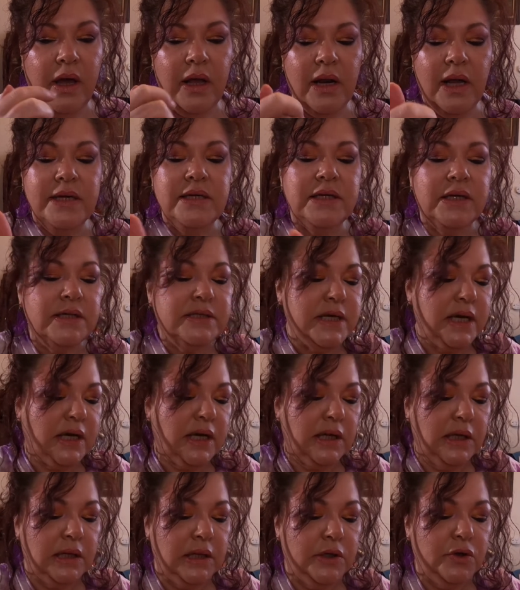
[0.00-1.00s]
and I did
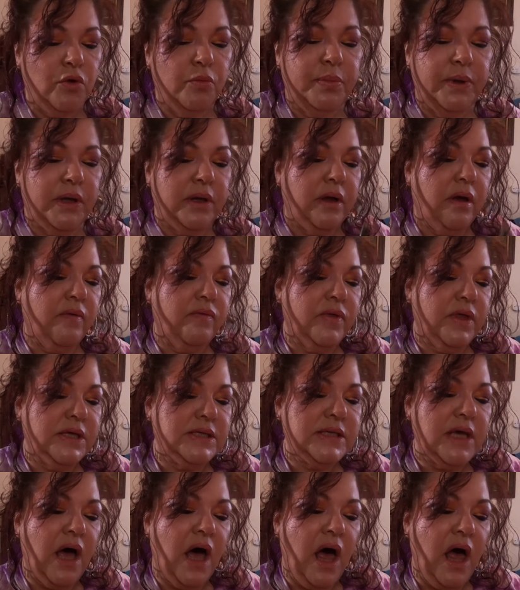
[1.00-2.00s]
take a little bit of
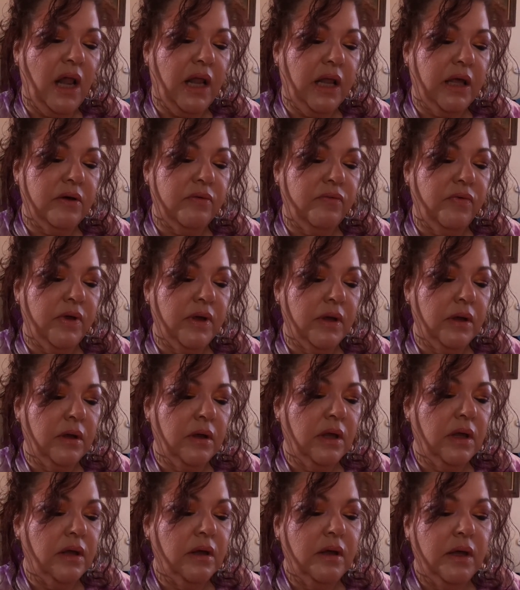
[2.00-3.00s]
this olive.
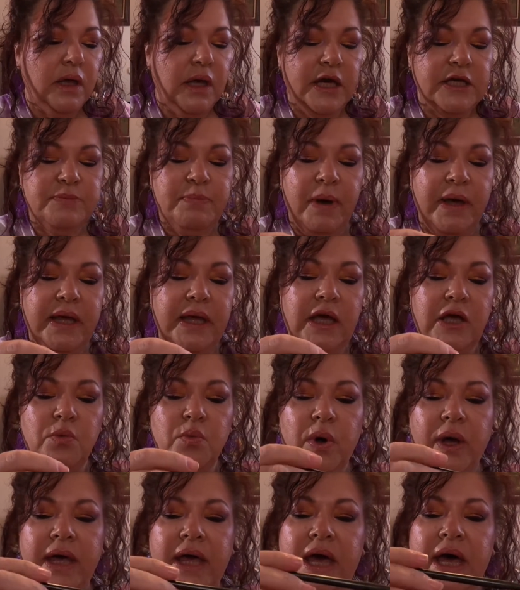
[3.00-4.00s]
It's by
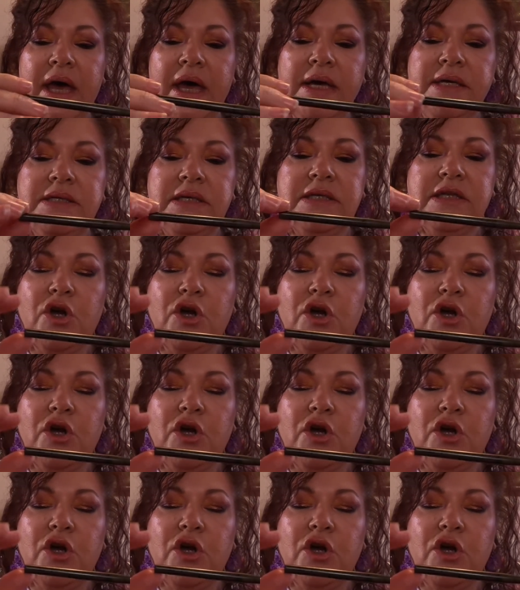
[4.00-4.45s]
NYX.